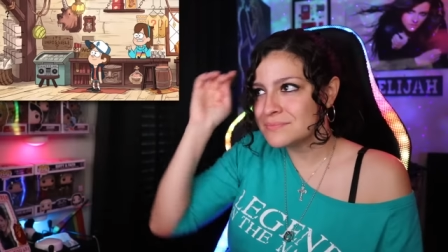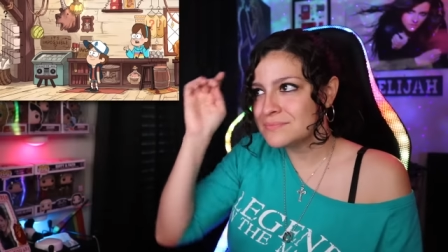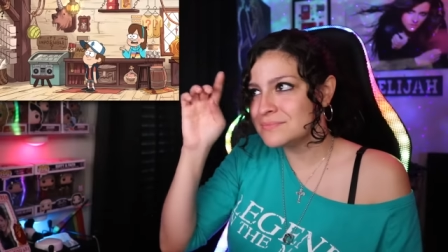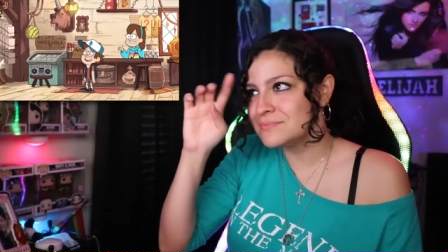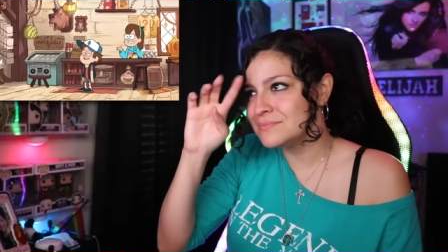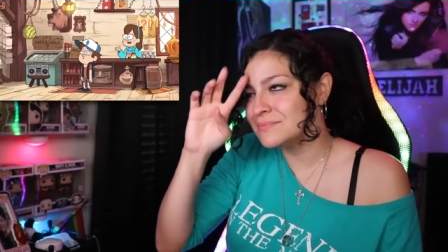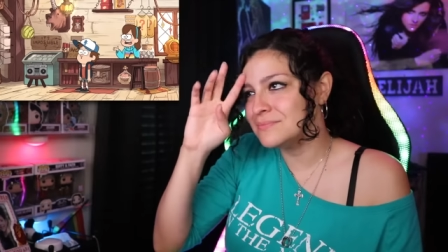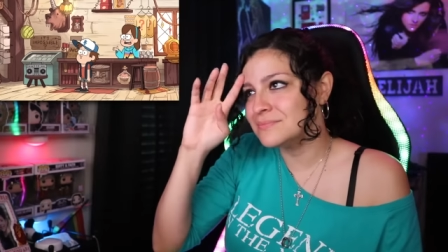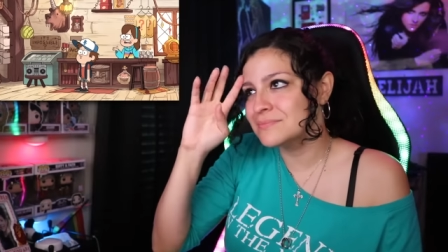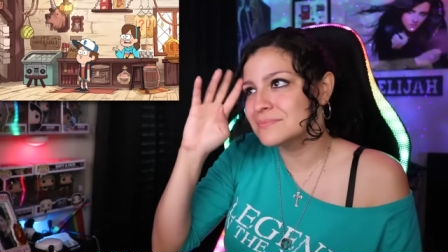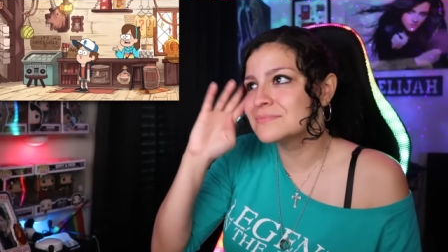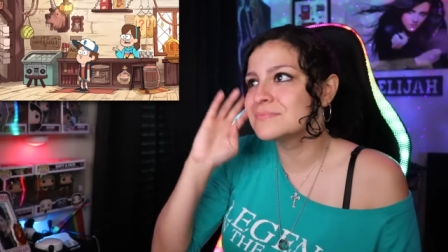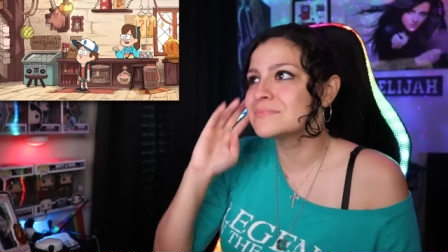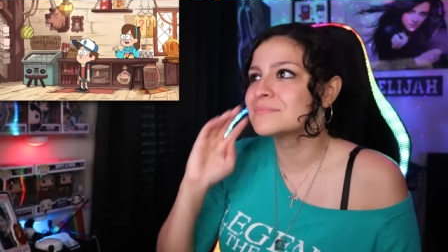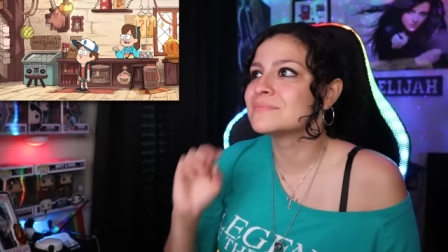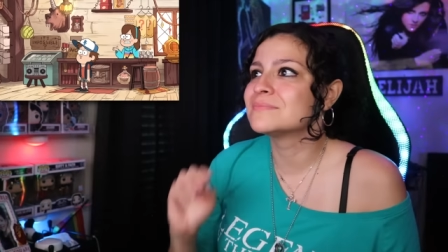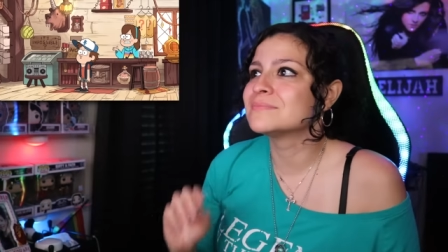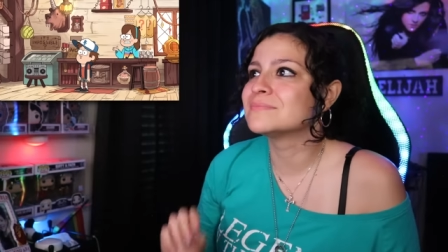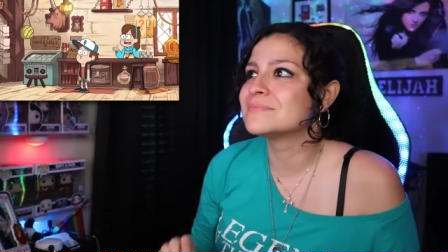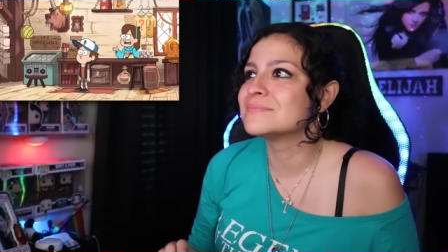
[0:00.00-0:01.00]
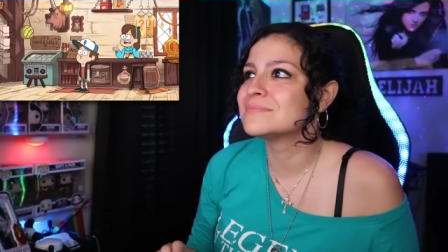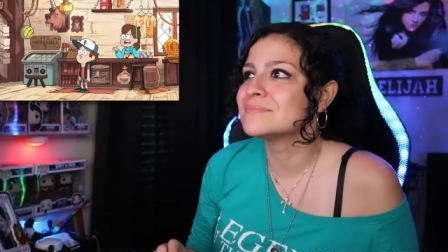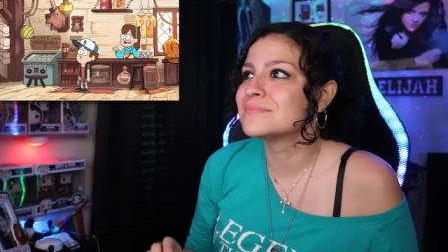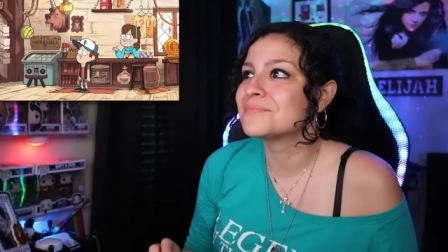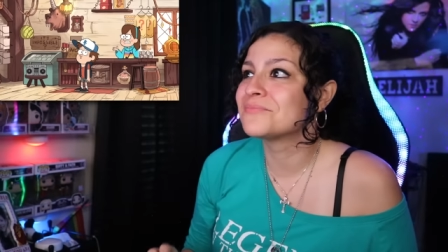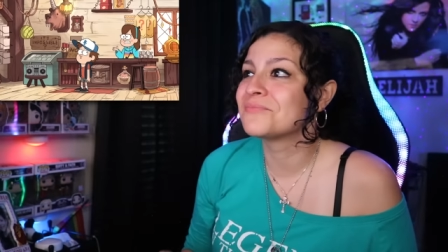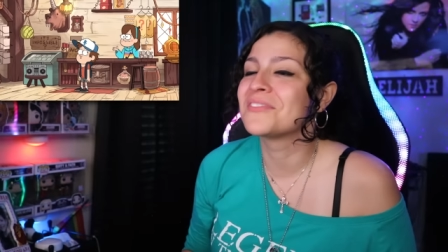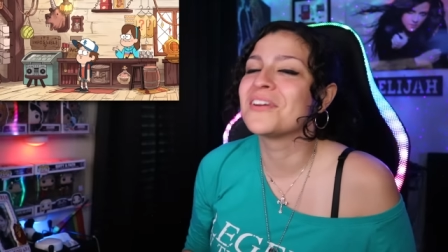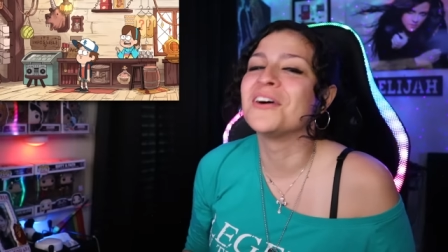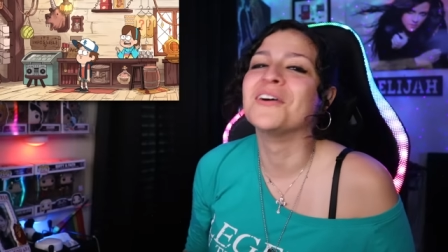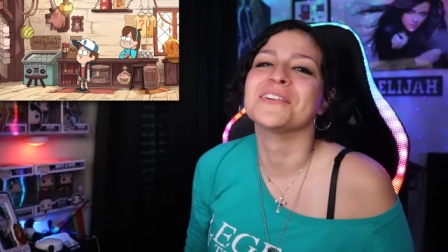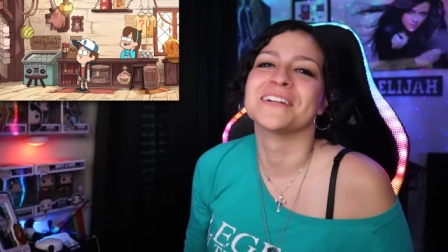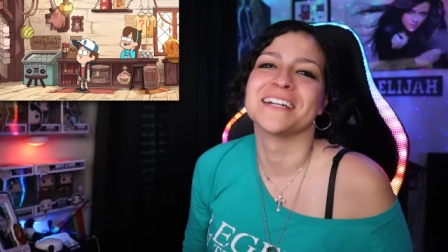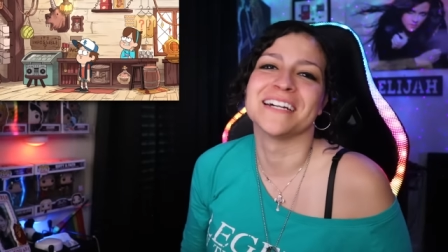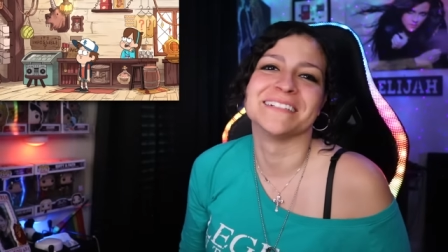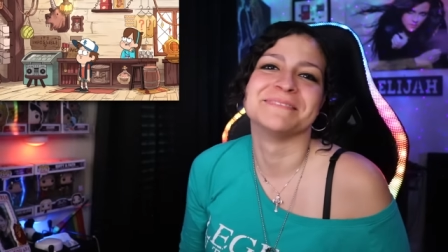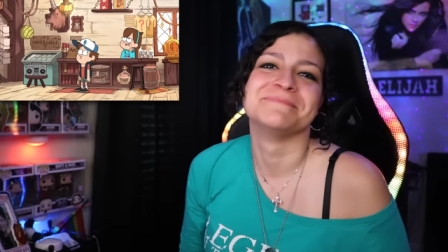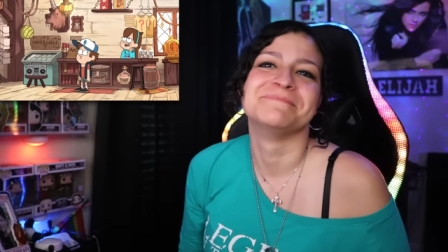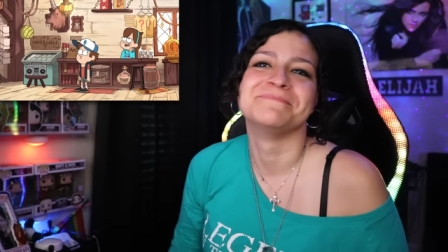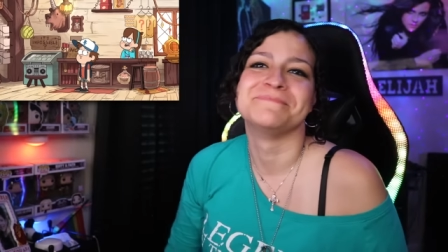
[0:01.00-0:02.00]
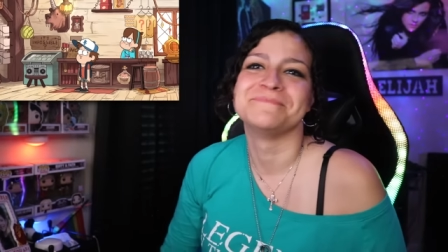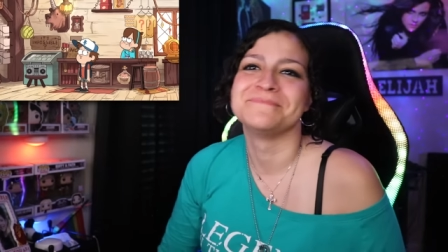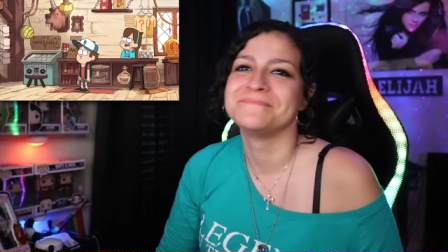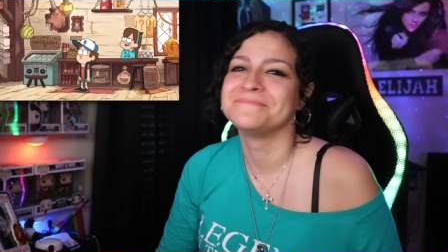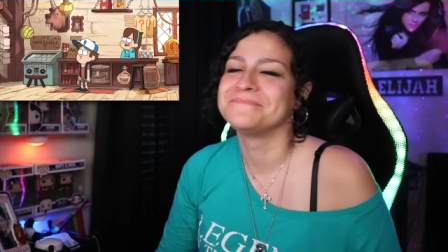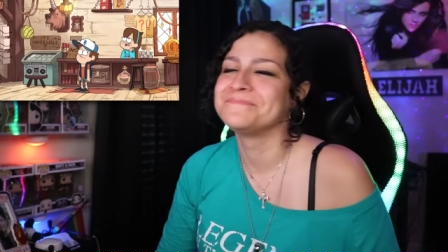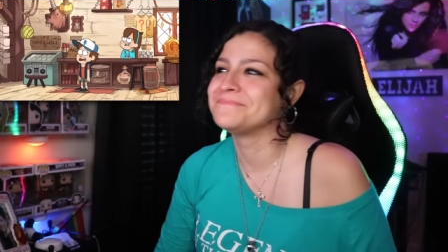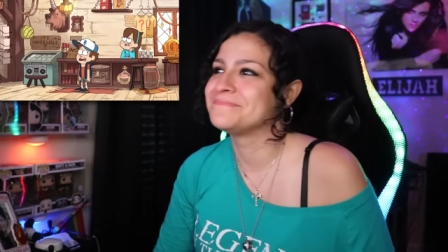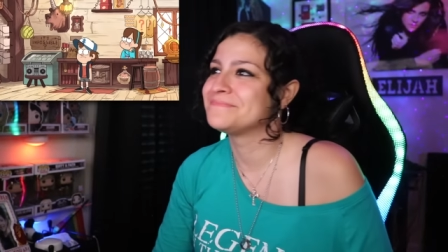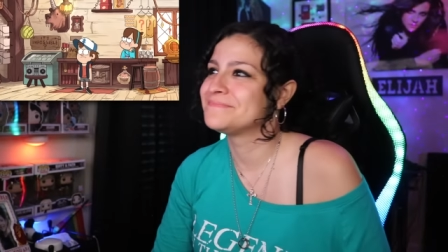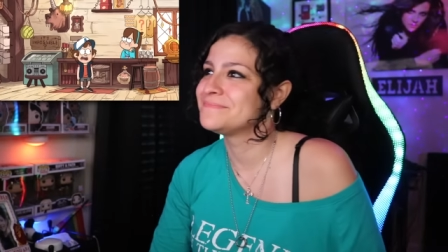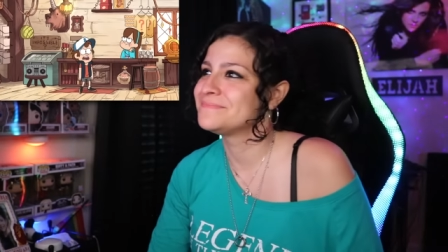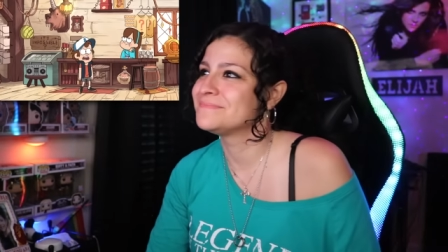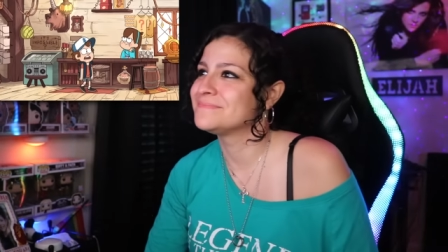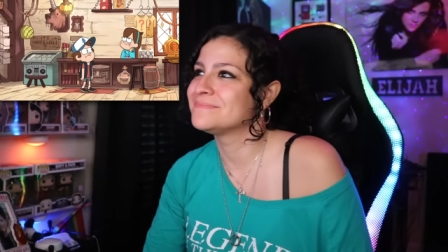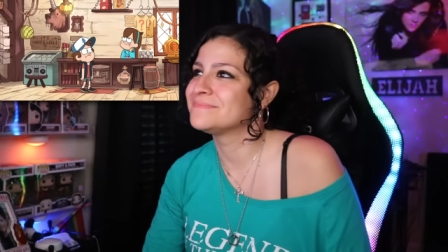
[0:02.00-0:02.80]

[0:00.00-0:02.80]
Since when are we 13? Okay. Is this a leap year?